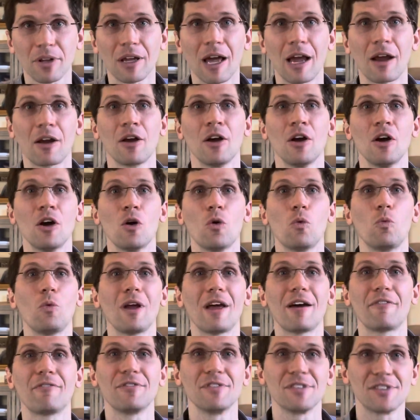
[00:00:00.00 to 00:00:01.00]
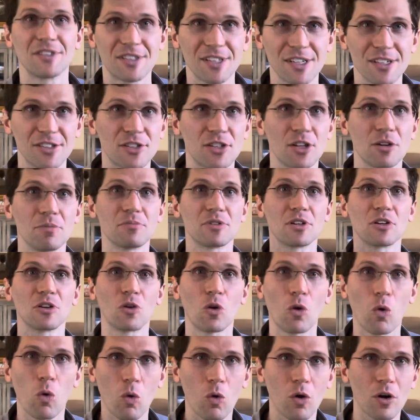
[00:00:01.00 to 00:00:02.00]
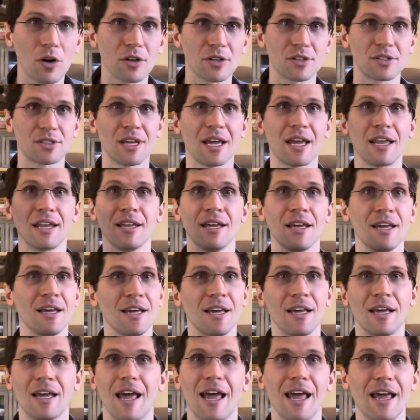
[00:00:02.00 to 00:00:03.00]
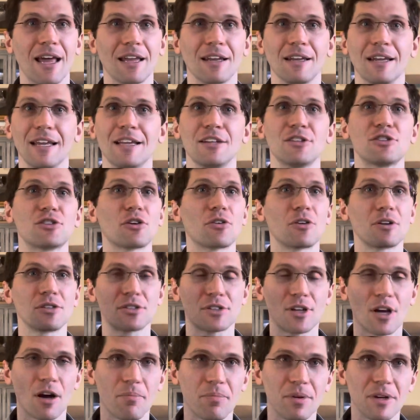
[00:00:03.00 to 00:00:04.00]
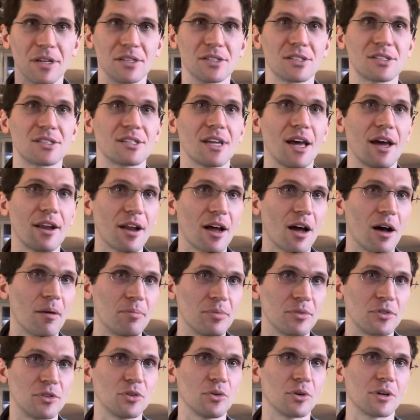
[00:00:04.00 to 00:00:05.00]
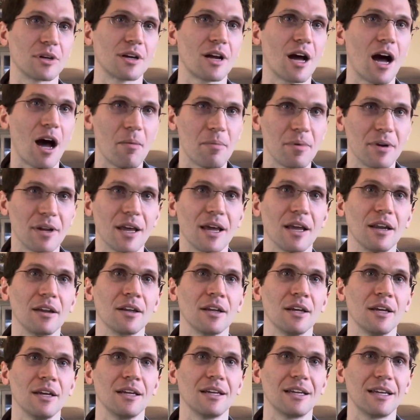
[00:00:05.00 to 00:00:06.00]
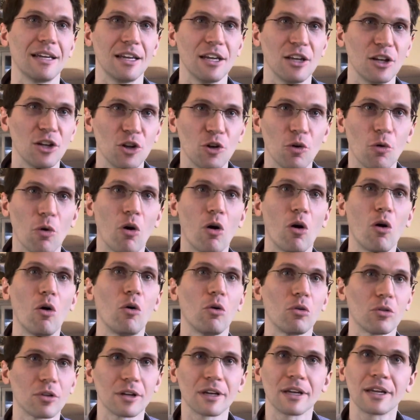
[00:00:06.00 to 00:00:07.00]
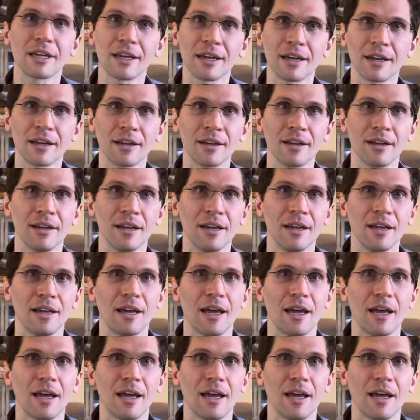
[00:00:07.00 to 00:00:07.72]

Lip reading: Like, we have systems and courts and insurance companies set up to accommodate getting you whole again.